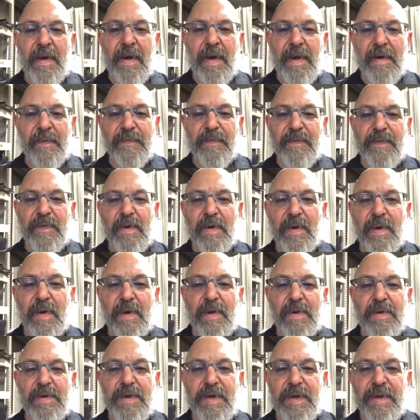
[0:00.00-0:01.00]

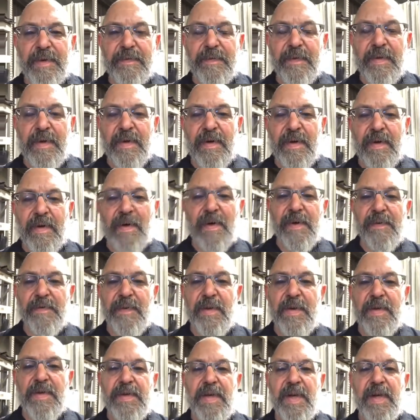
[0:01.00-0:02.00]
M40 shifter or if
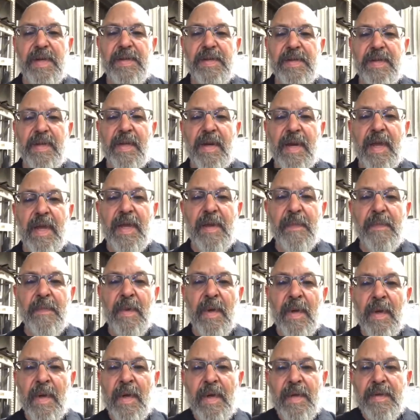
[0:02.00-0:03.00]
you changed the name.
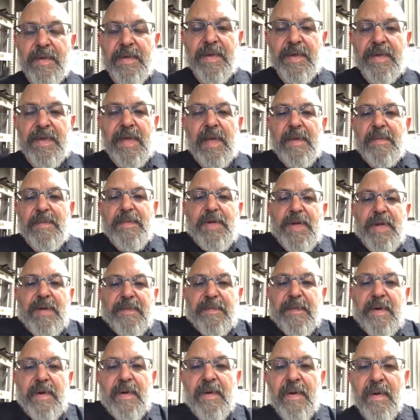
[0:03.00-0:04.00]
It's the same
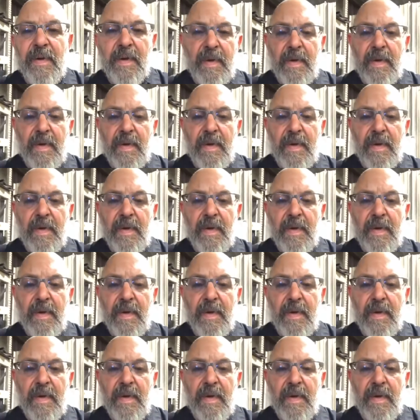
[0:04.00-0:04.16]
shifter.